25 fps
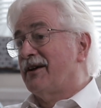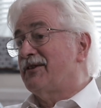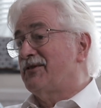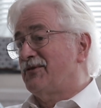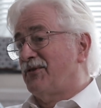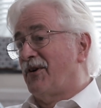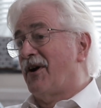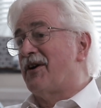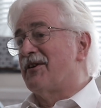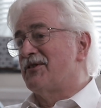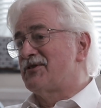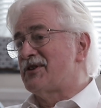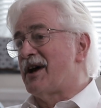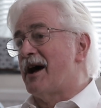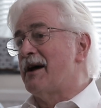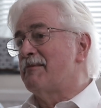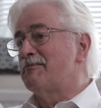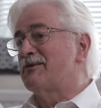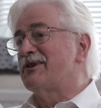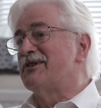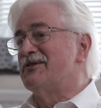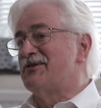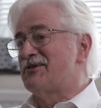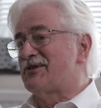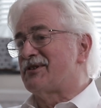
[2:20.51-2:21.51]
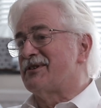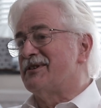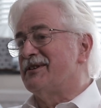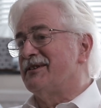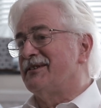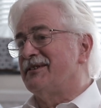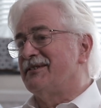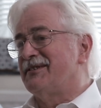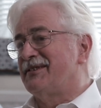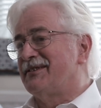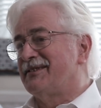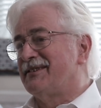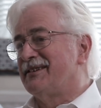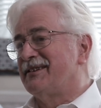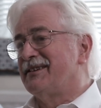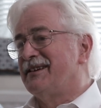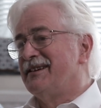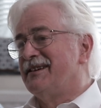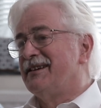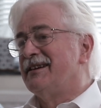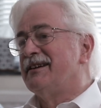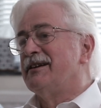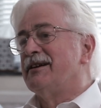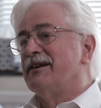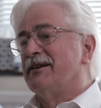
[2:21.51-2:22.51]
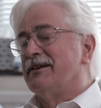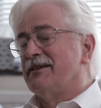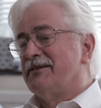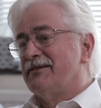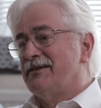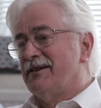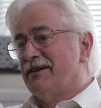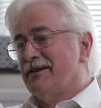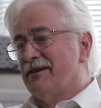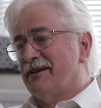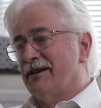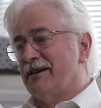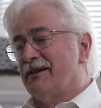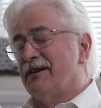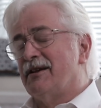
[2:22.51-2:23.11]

as far as I'm concerned, did